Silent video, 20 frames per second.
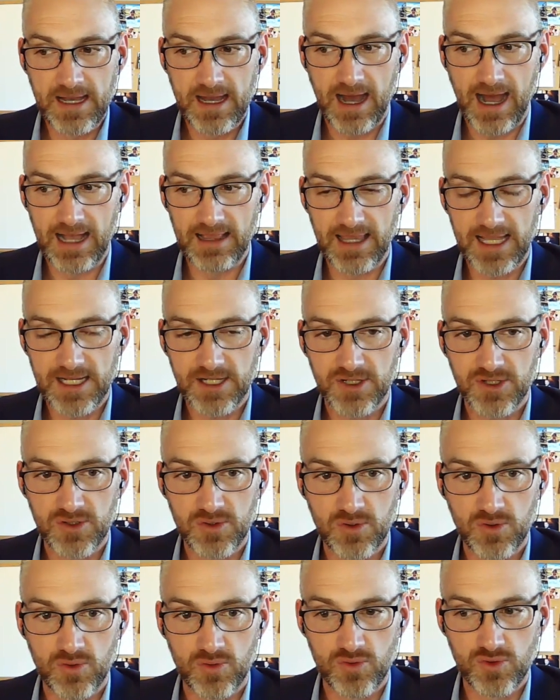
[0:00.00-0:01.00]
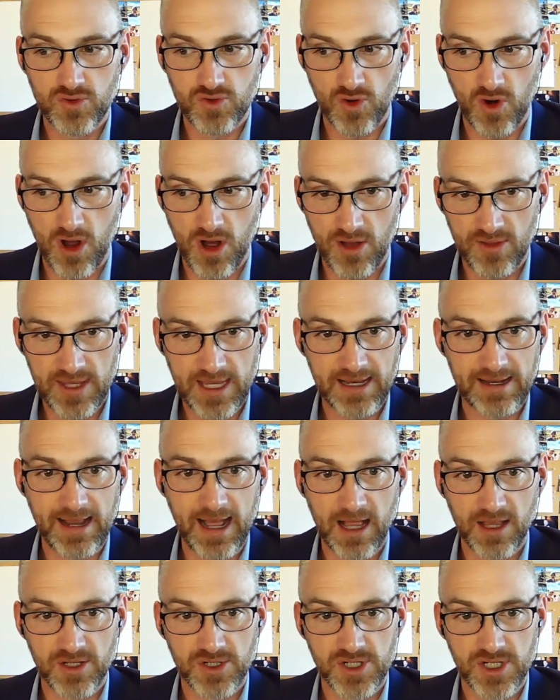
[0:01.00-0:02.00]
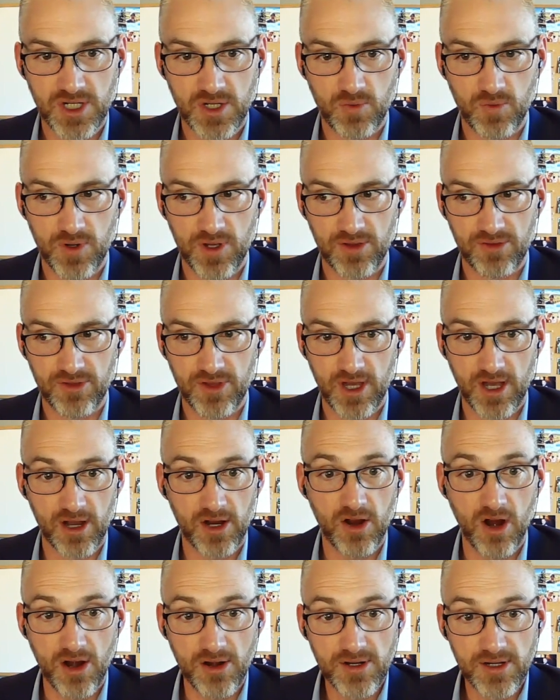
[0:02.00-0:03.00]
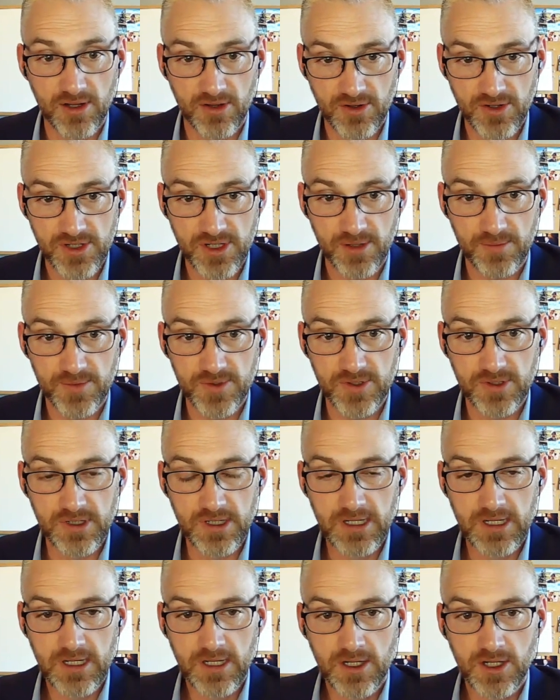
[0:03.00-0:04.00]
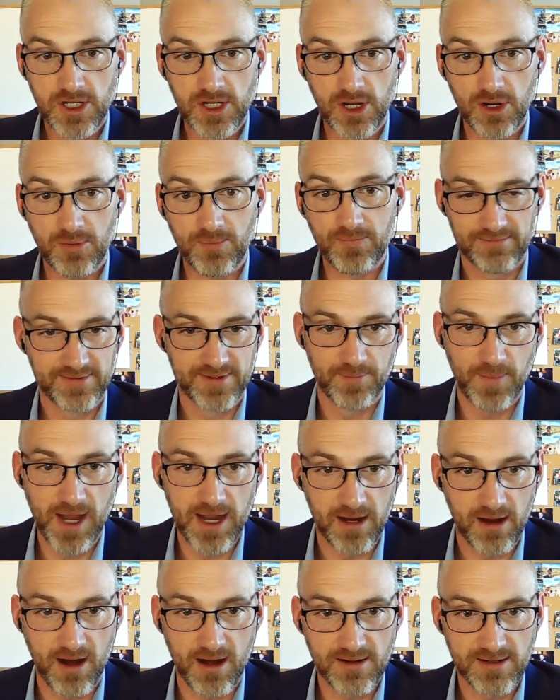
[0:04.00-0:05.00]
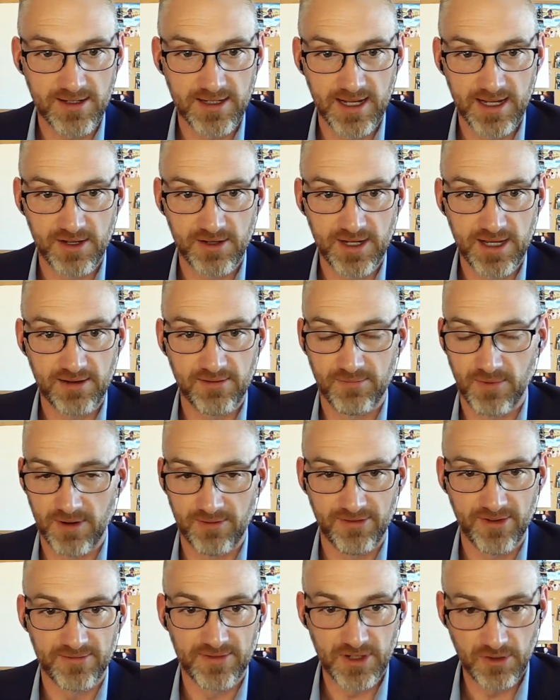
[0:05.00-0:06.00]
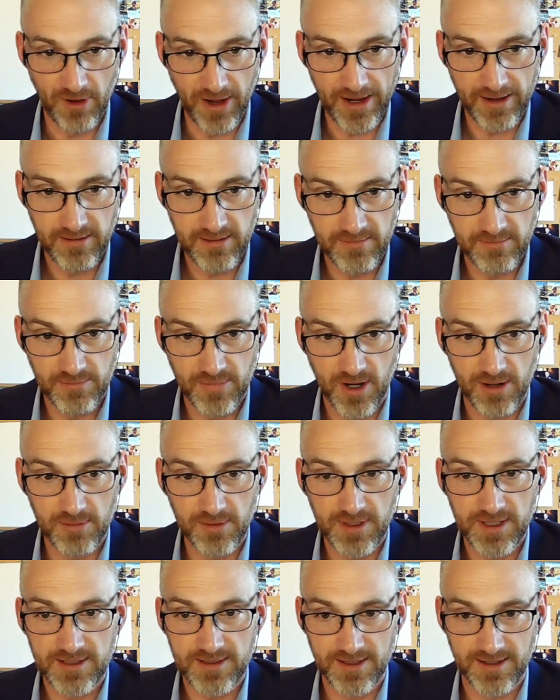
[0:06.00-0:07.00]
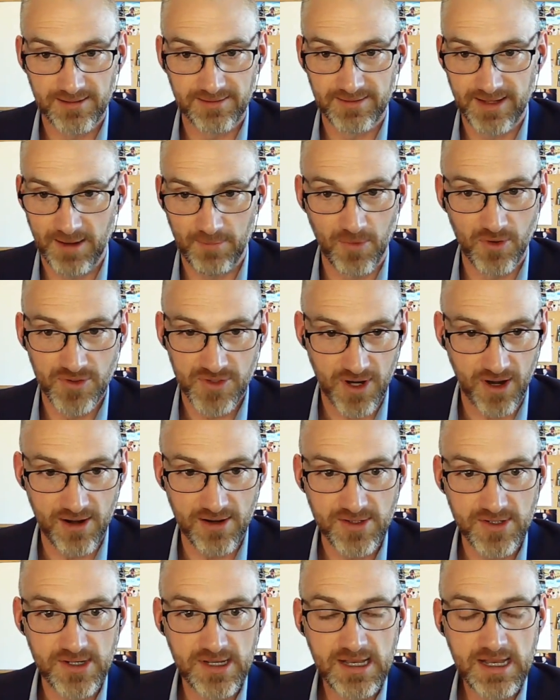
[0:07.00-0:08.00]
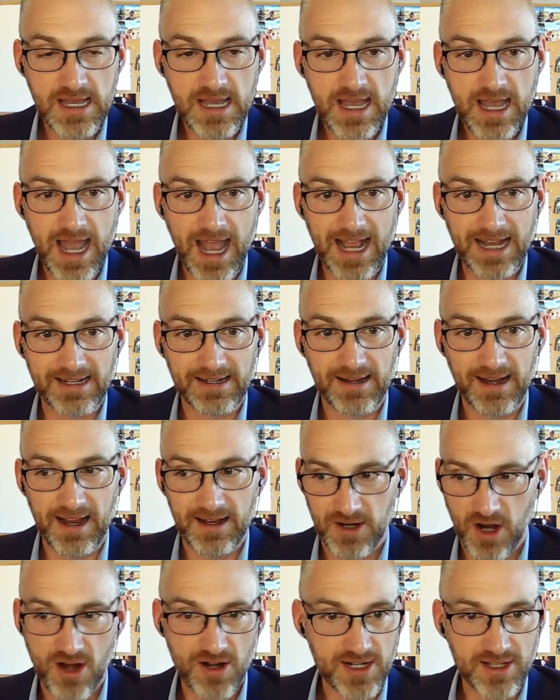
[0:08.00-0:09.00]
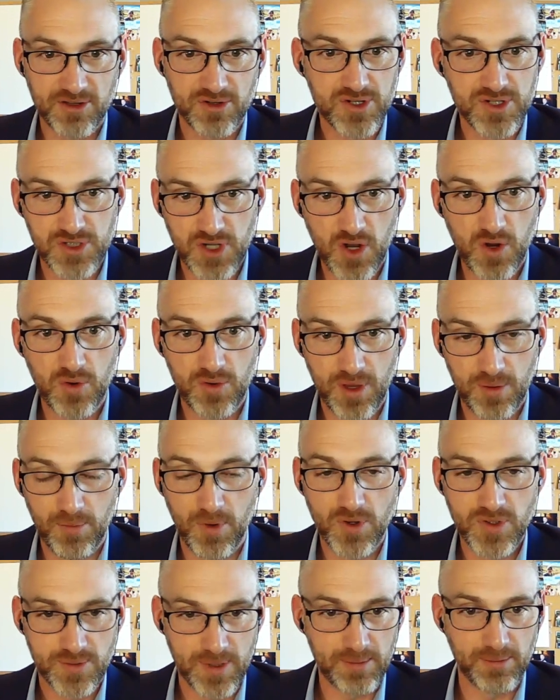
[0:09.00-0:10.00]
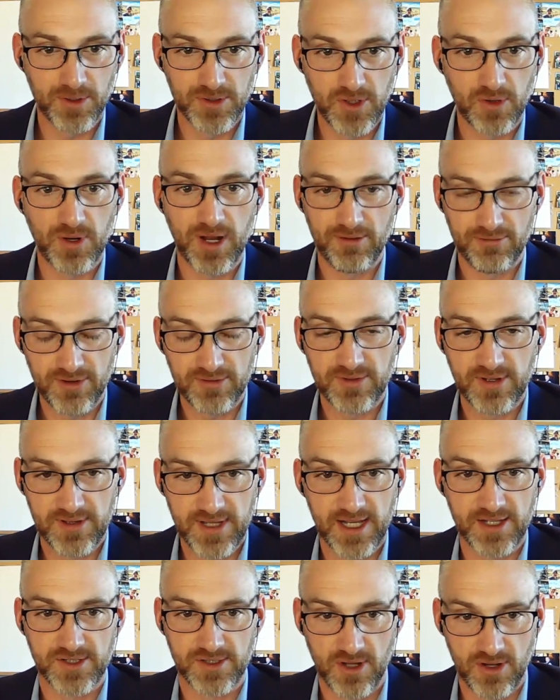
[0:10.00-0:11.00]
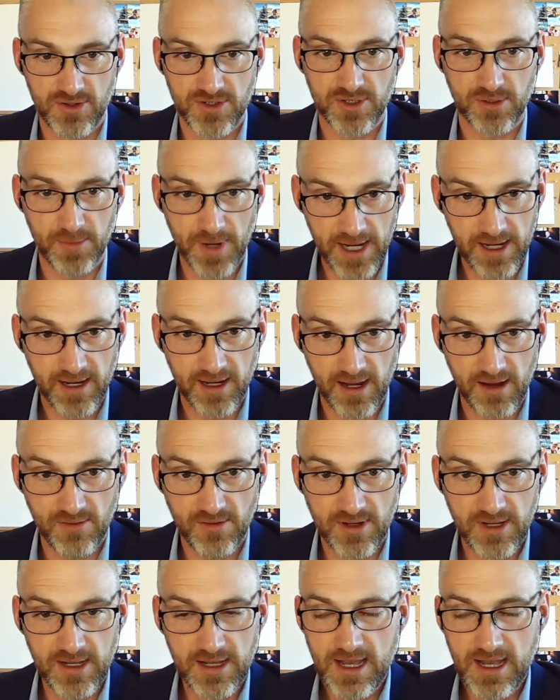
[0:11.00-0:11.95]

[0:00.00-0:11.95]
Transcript: I like to draw the analogy with car dealerships. To buy a car today, you need, 50 grand probably to get most cars. And car dealers know that most people don't have $50,000 in their bank account.